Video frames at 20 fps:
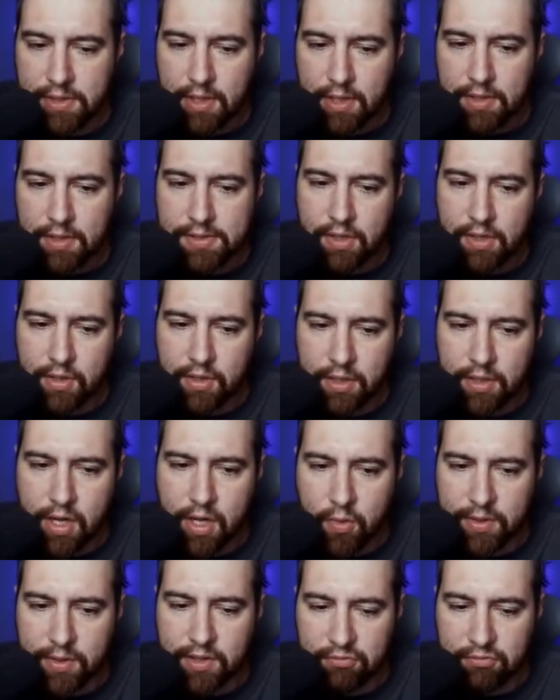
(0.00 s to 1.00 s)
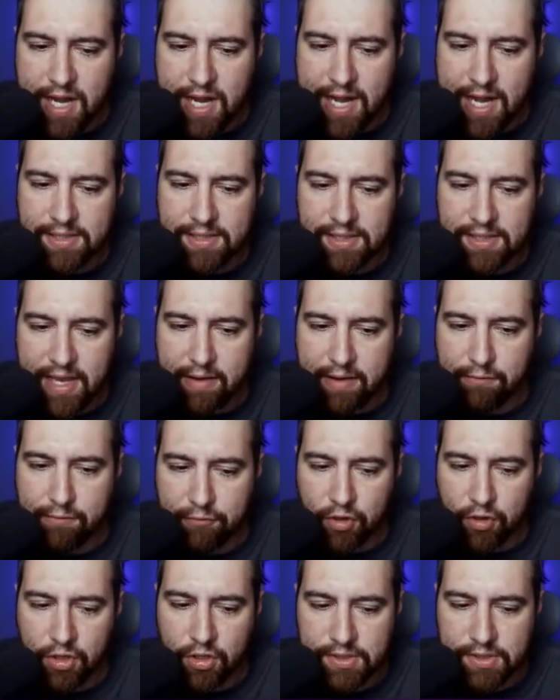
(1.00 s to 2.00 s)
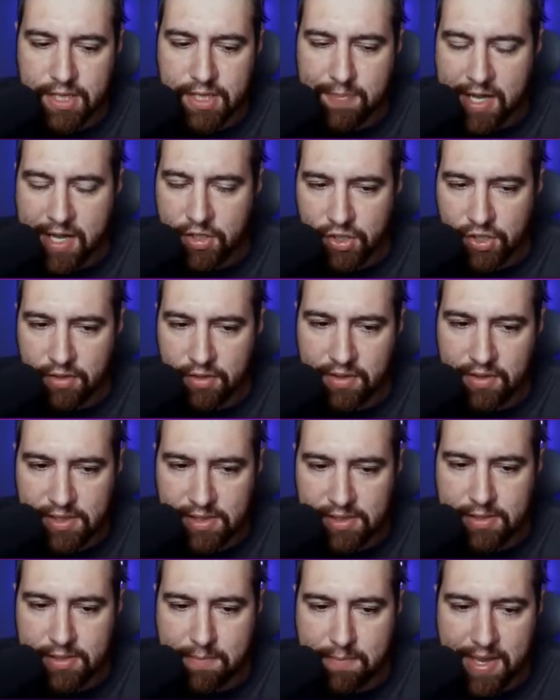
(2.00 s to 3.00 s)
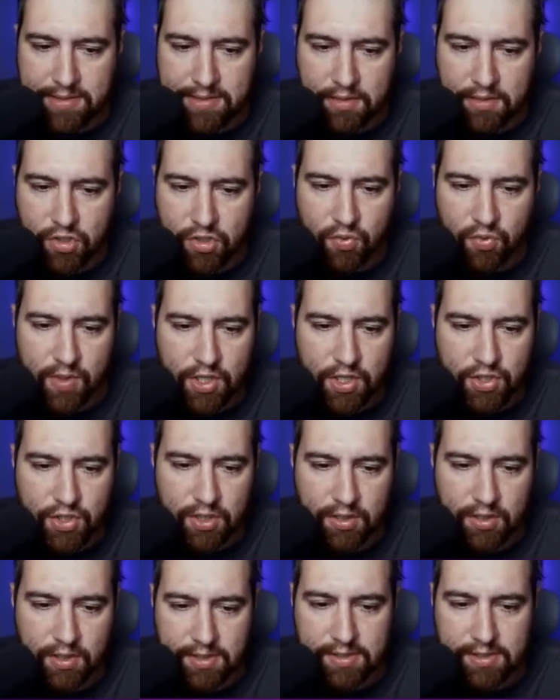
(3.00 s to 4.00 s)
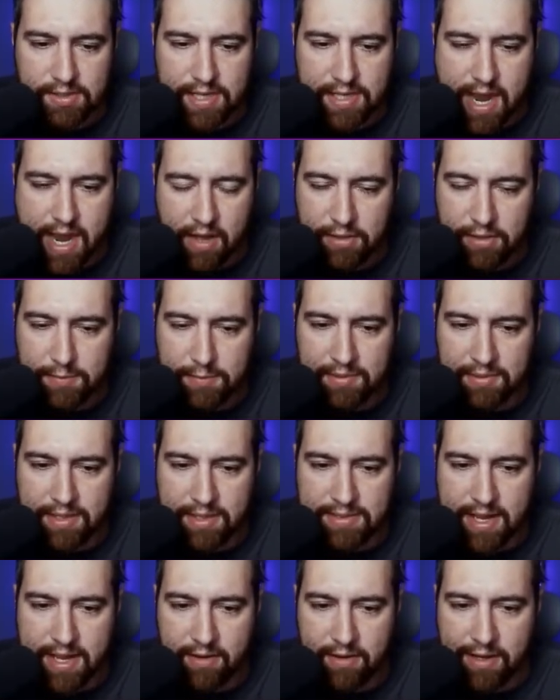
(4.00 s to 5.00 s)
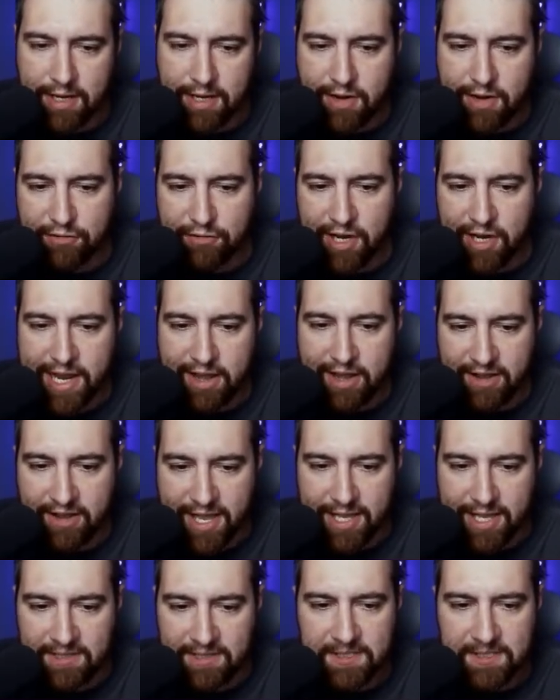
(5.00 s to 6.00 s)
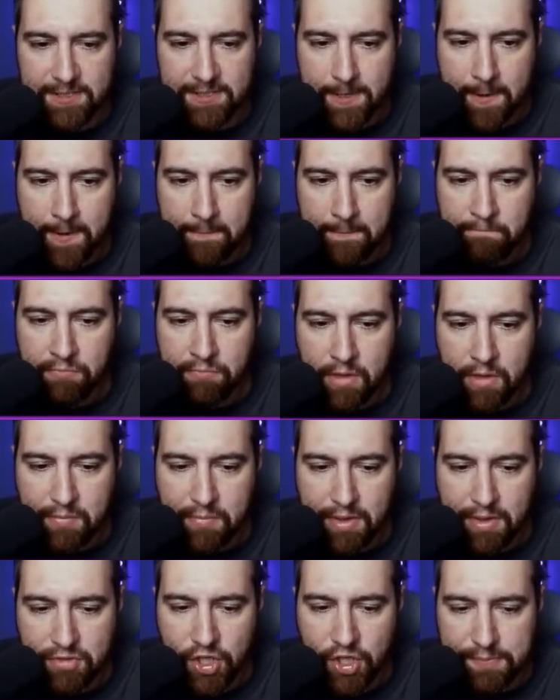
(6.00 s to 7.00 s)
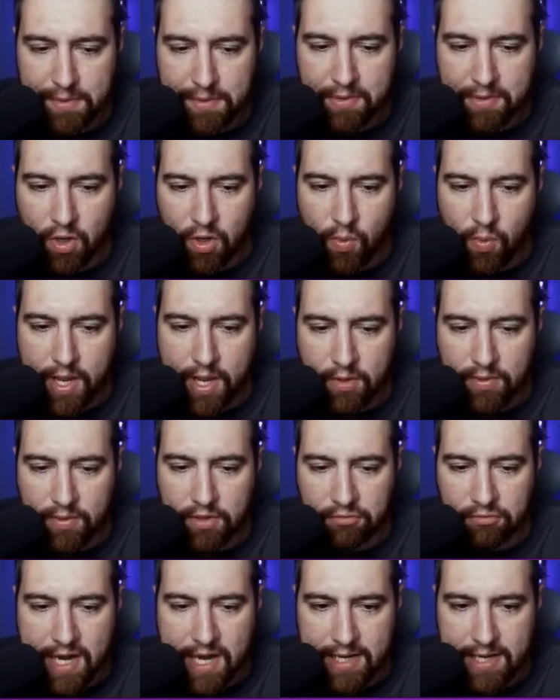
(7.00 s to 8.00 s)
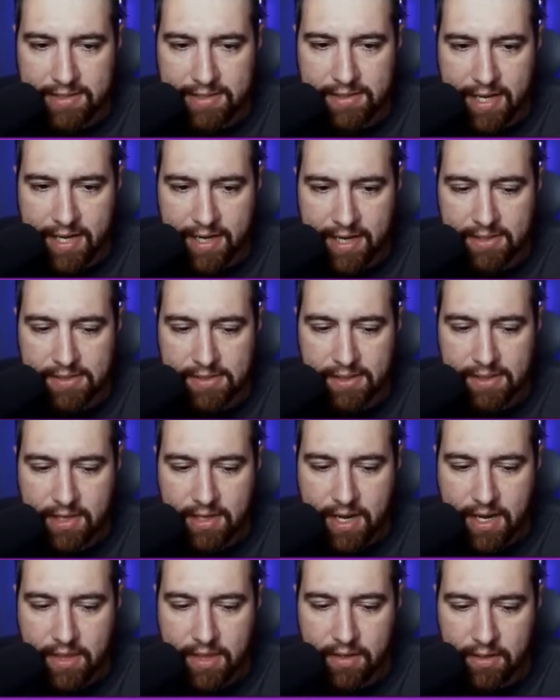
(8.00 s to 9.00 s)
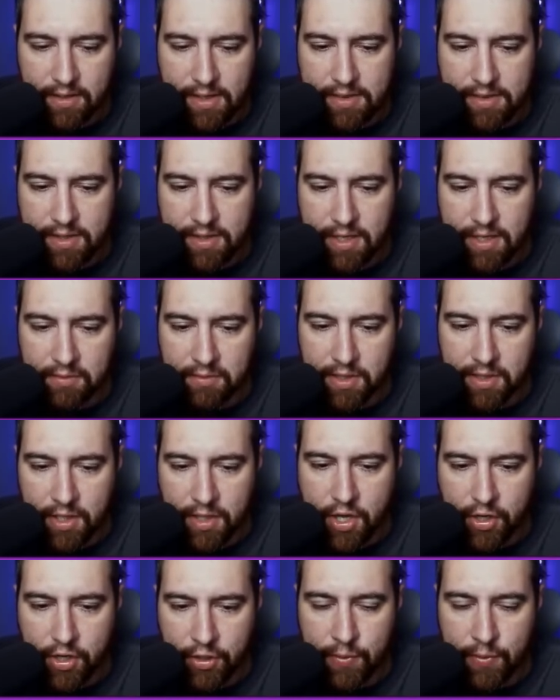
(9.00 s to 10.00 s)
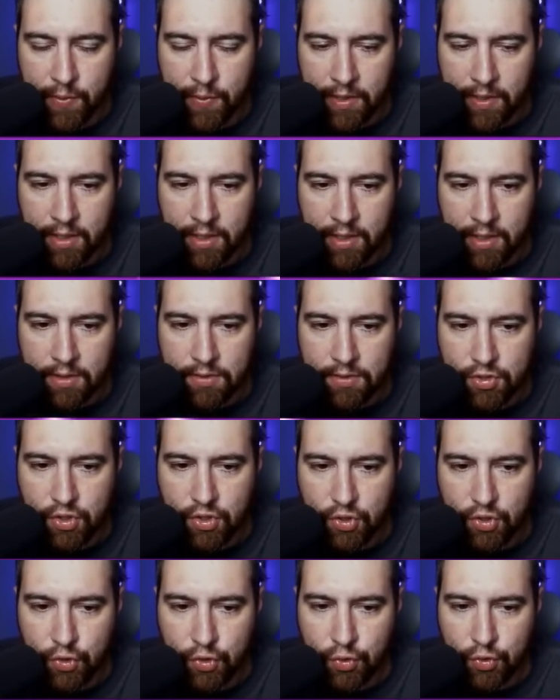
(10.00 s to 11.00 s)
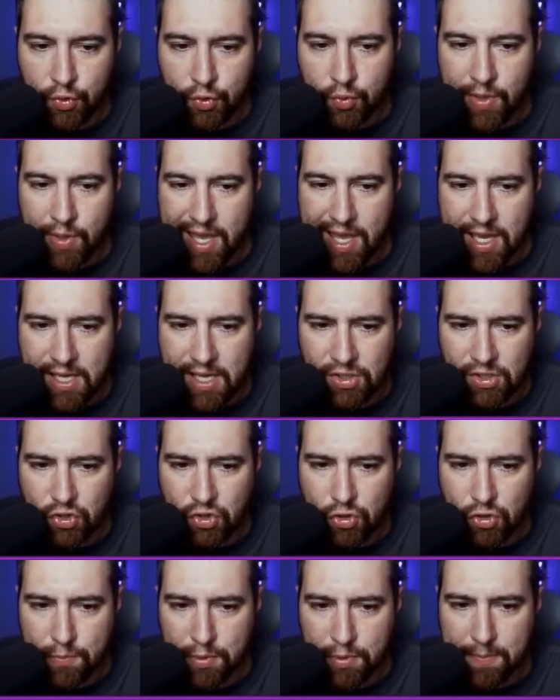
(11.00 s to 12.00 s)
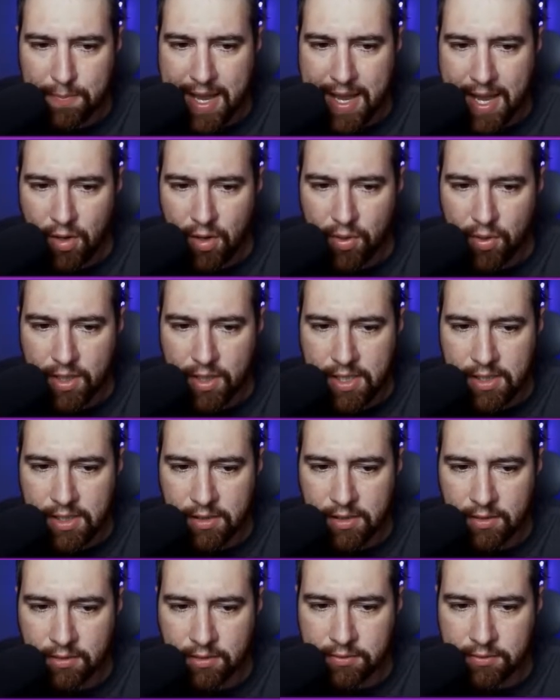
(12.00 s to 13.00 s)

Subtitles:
So I'm going to go with the Rock Slide first. I'm not sure this is the best situation. Let's just see how this plays out again. I forgot how it ends. But I'm chipping away with the Rock Slides. And then I think I'm going to go to a Superpower here.